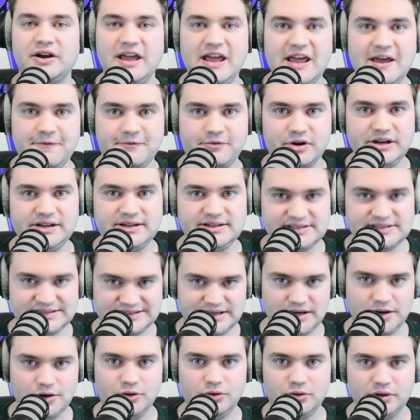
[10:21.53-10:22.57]
every
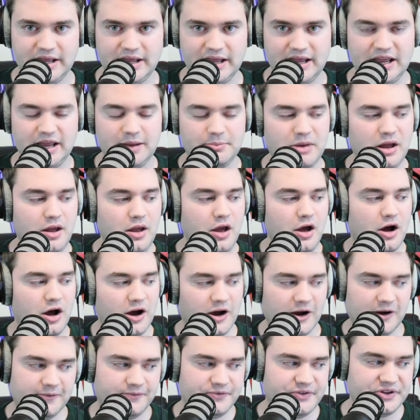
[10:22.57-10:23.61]
single game
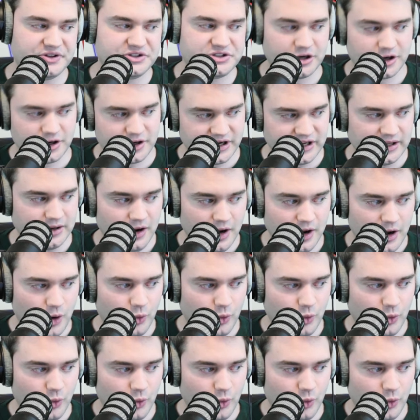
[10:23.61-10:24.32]
of the tourney.